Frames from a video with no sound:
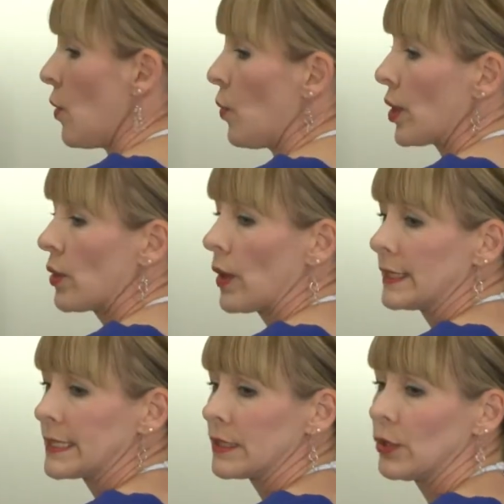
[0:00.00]
We're
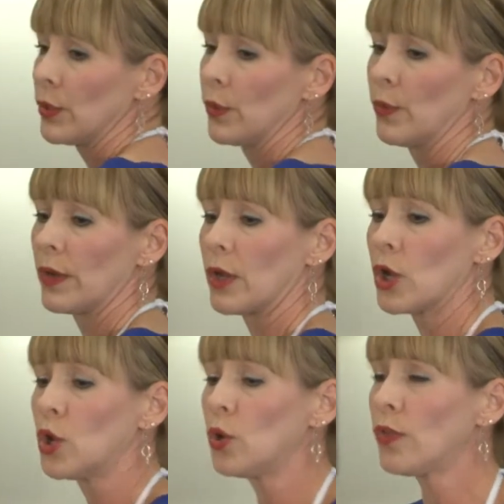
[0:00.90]
going to
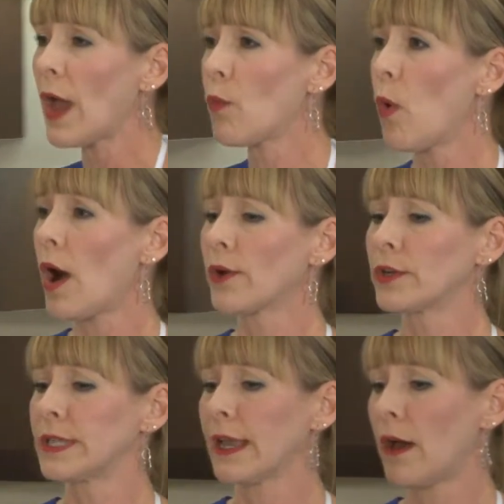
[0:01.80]
cool that water
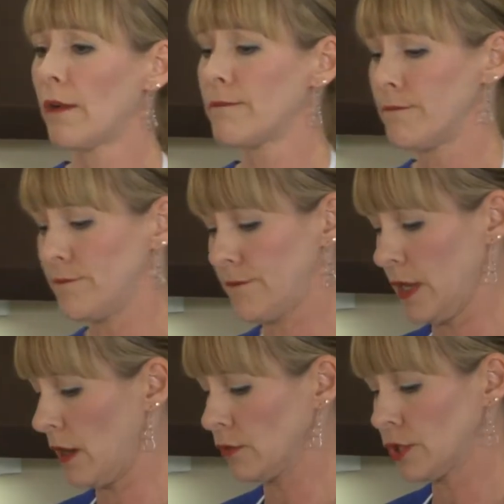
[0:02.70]
down,
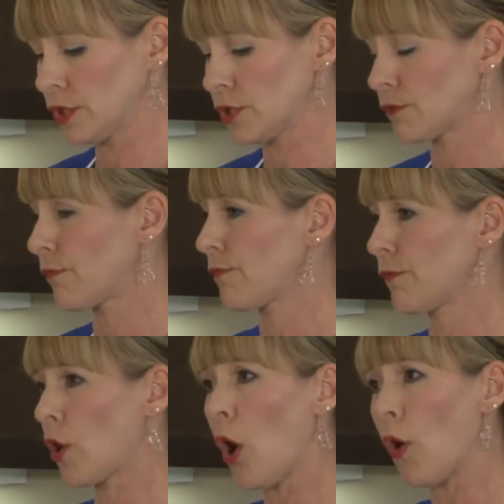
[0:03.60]
you know, just
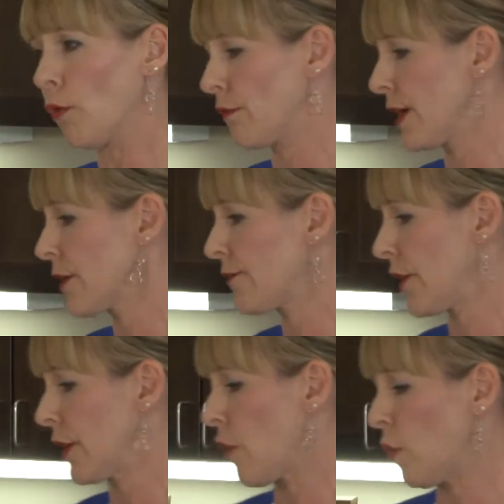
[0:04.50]
cold, very,
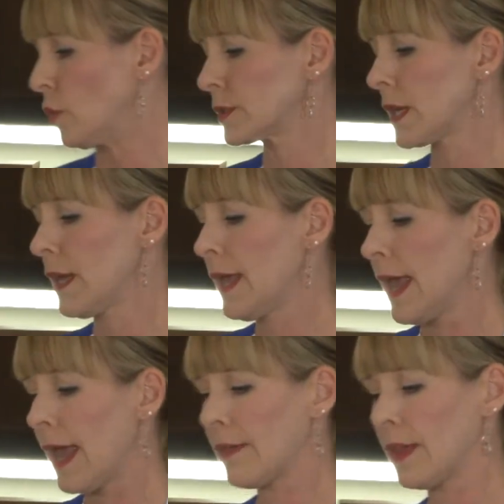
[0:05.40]
very cold.
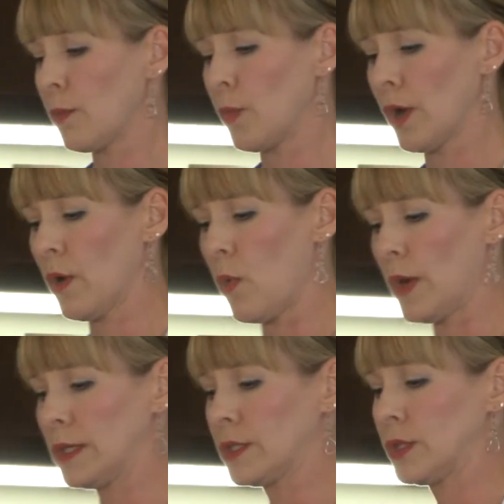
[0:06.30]
And then we're
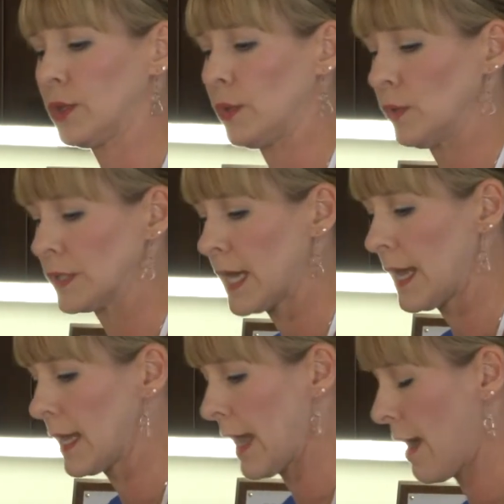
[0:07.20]
going to
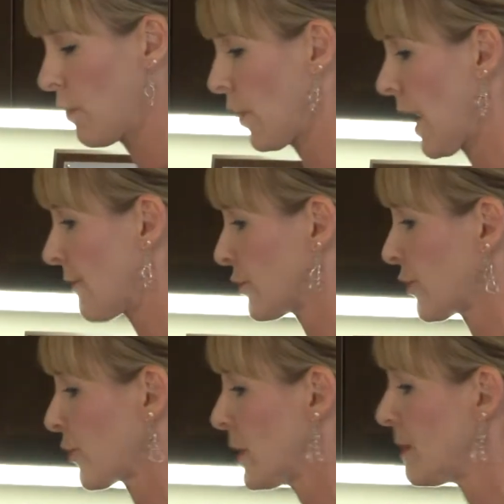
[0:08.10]
take after
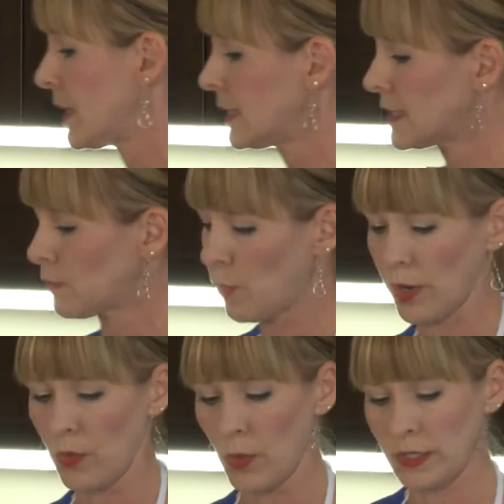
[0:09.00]
3 minutes,
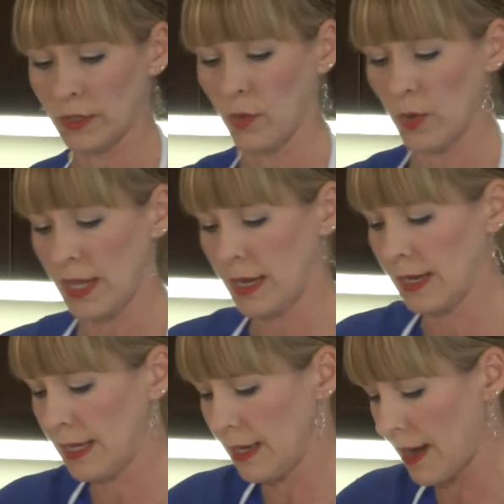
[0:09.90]
we're going to go ahead
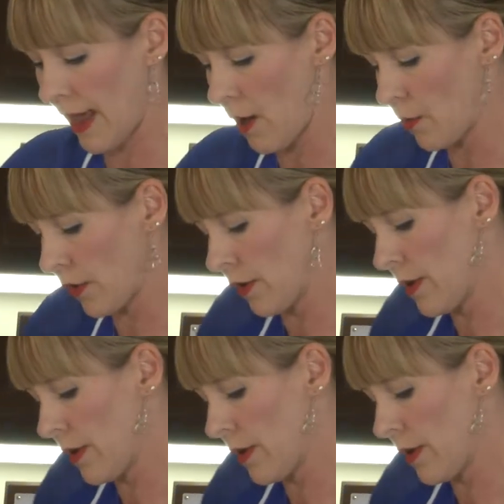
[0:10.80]
and get our